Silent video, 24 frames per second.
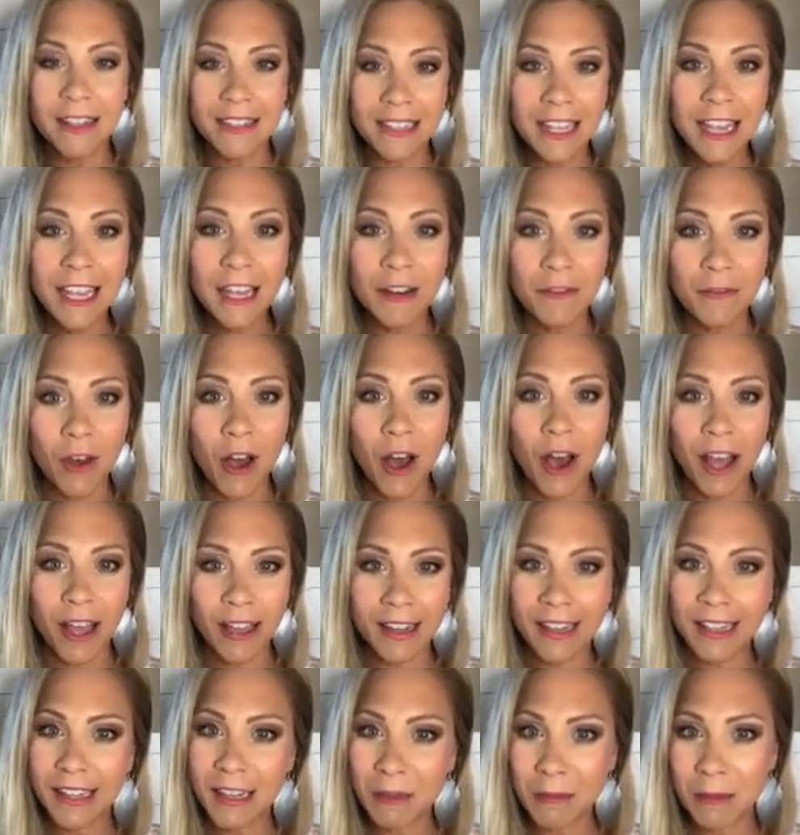Second of all, I
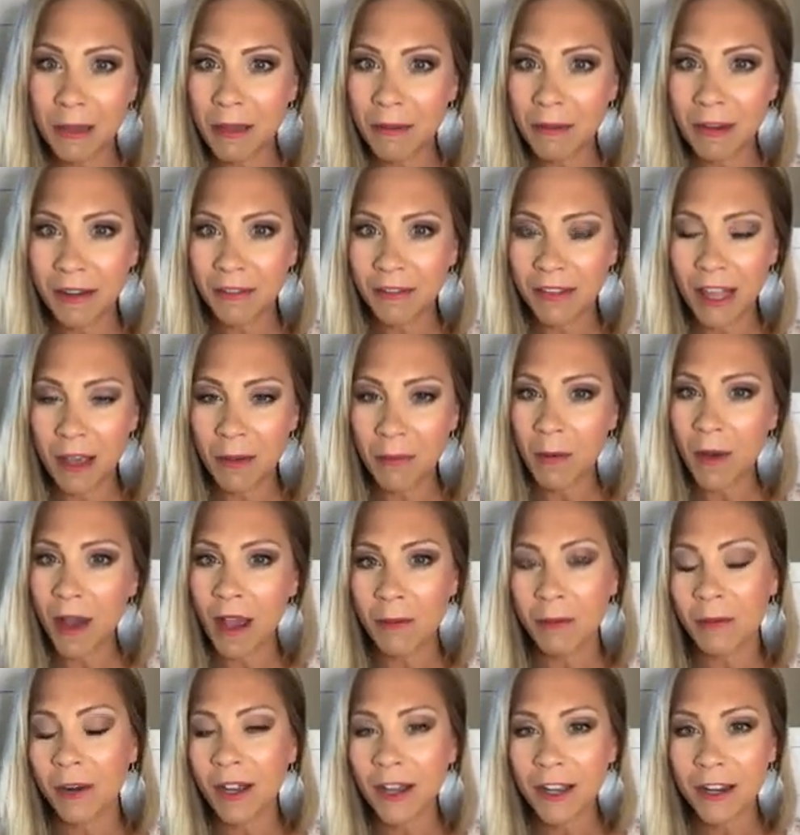let them get whatever they
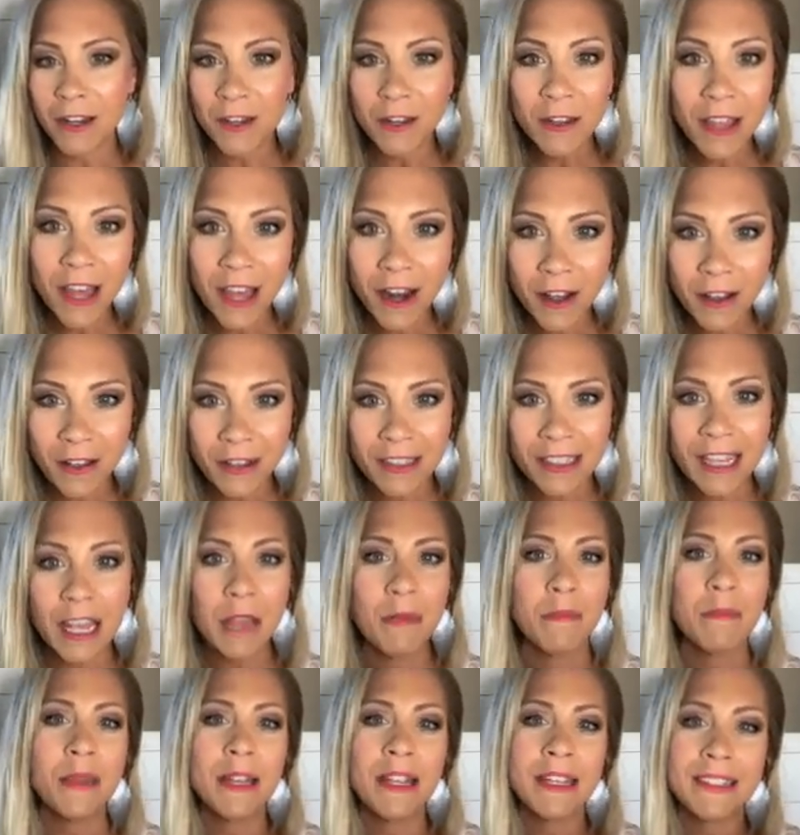want. We're not going to do that all the
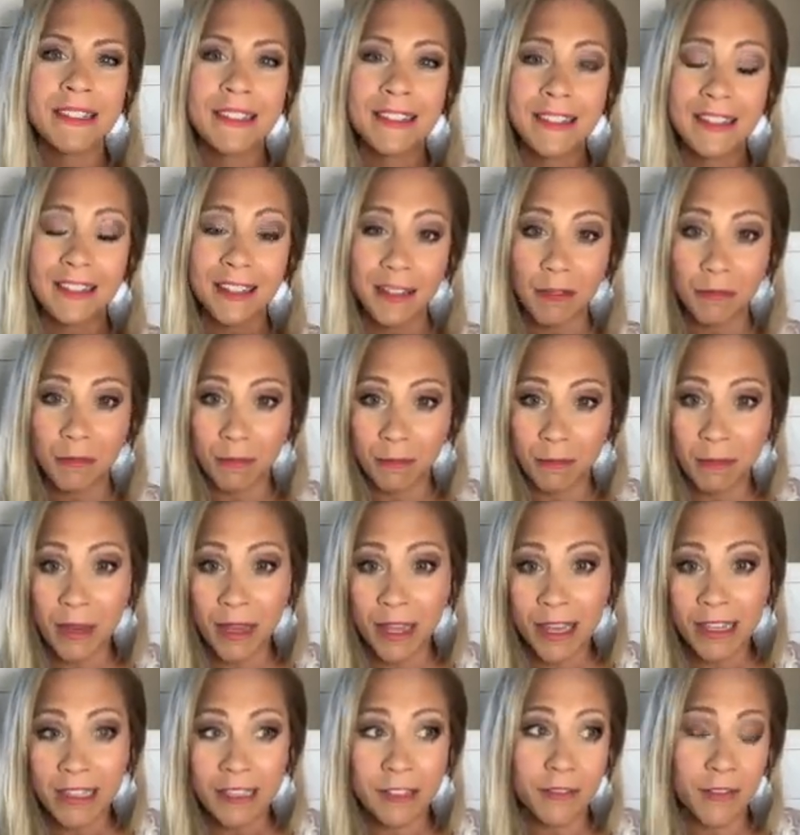time, but it's
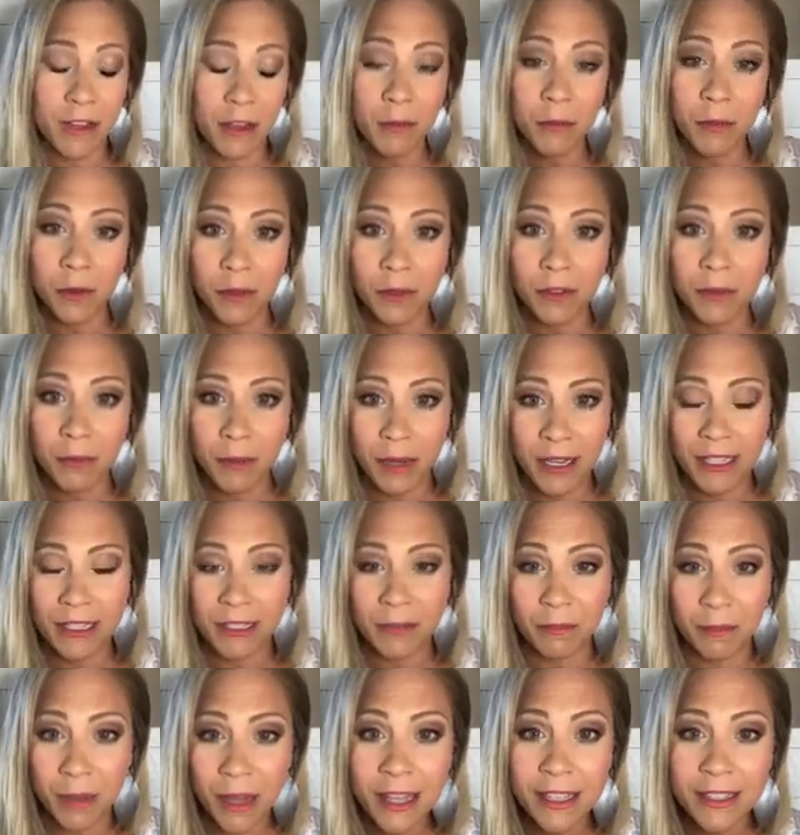because of Emerald, because
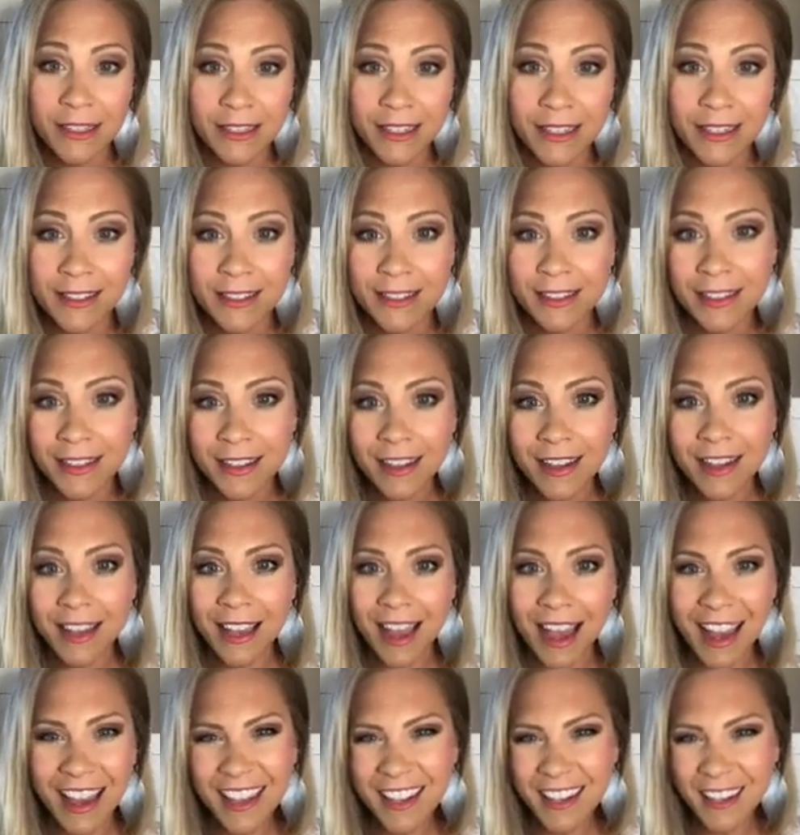of Plexus,
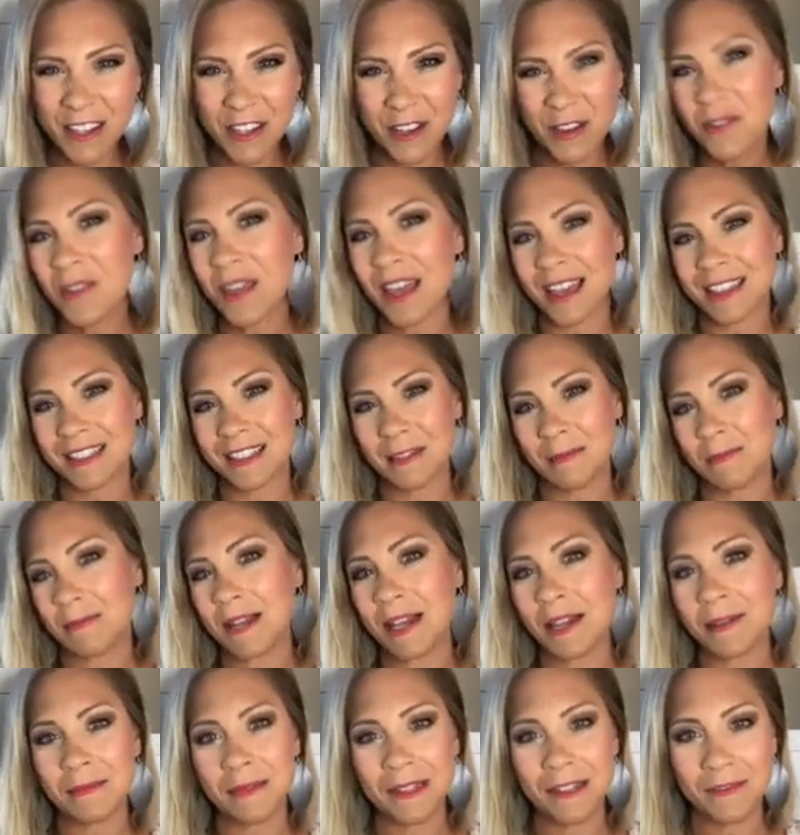I can do that
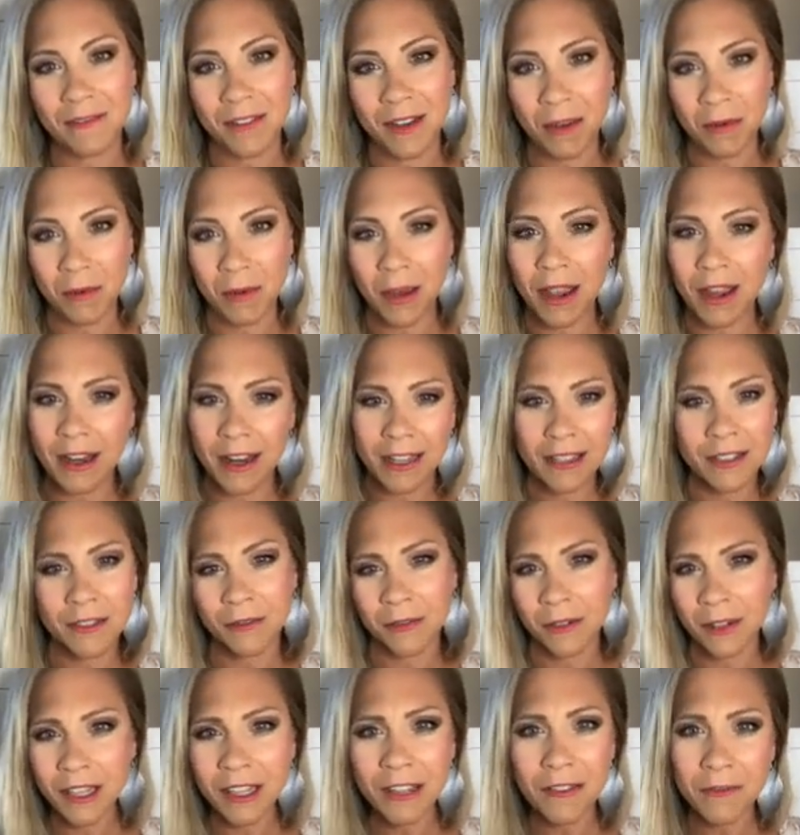sometimes if I want. And it's
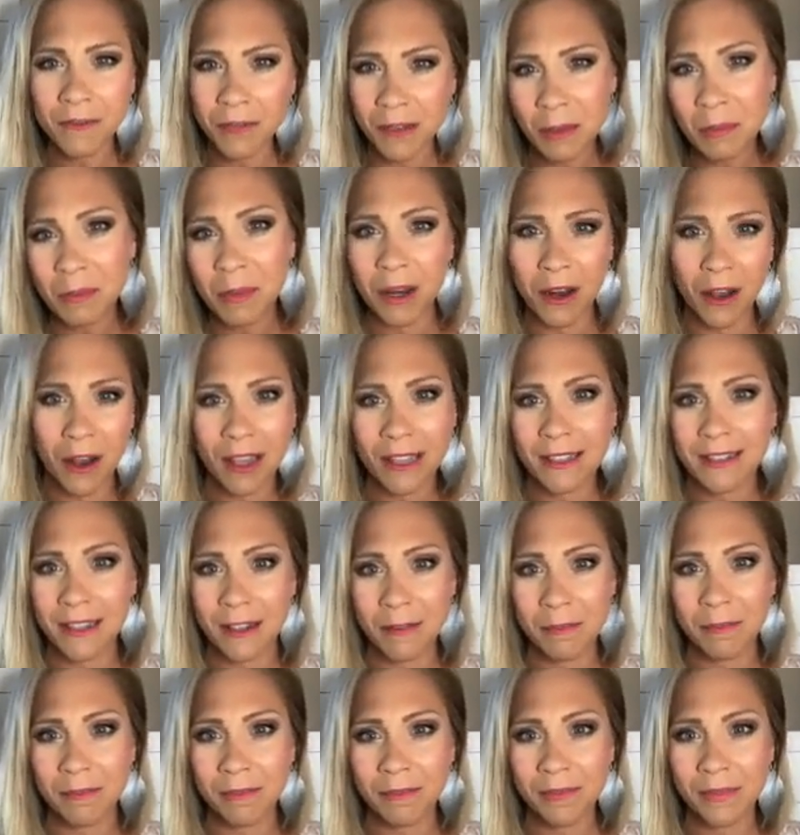really flippin'
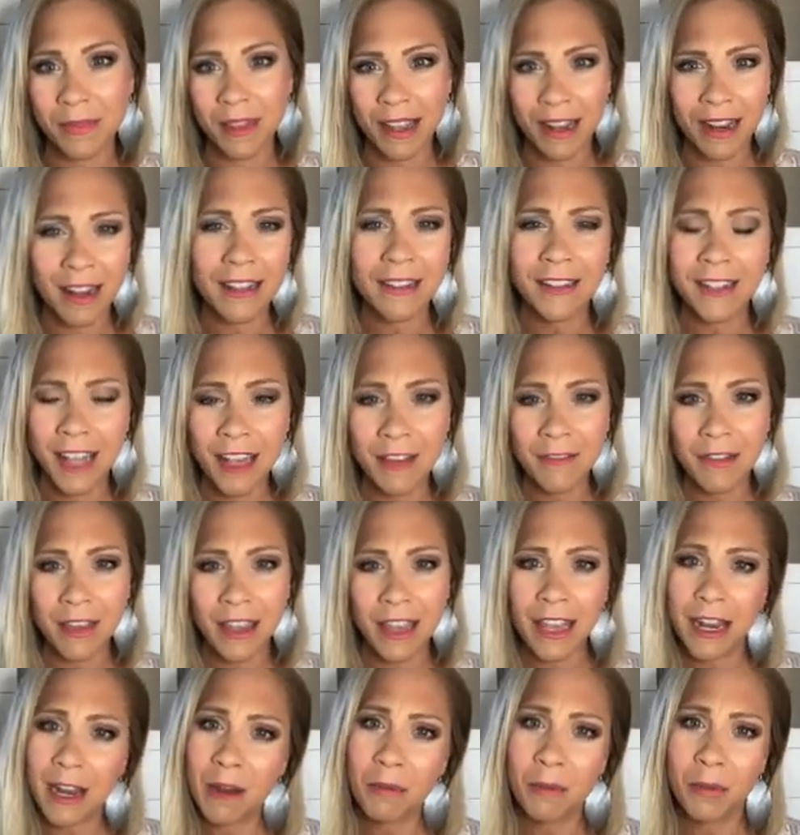awesome. And I love it,
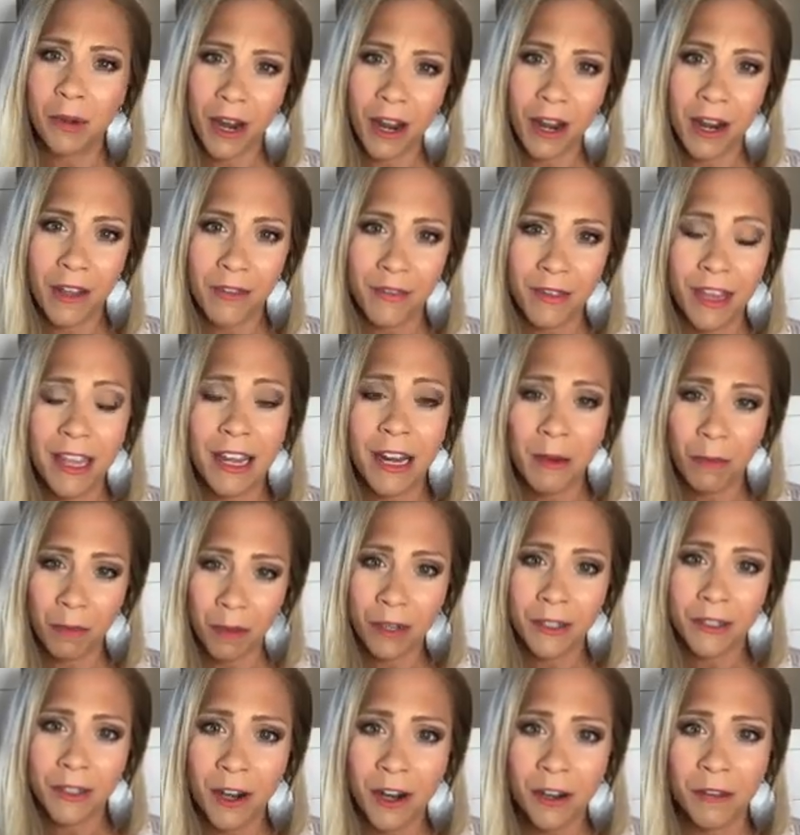and I'm proud of it, and I
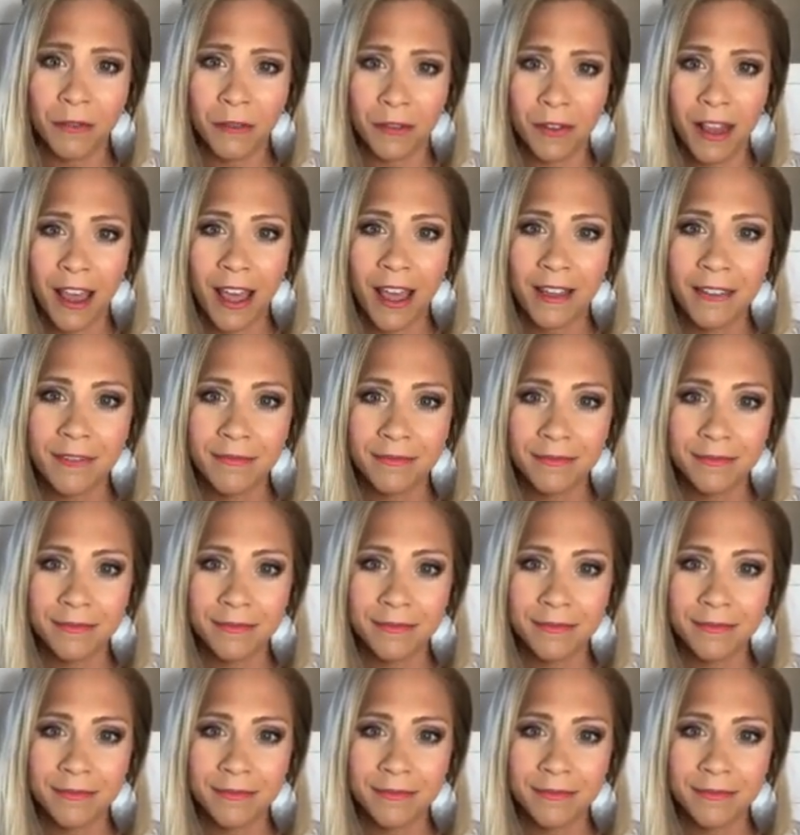worked hard for that.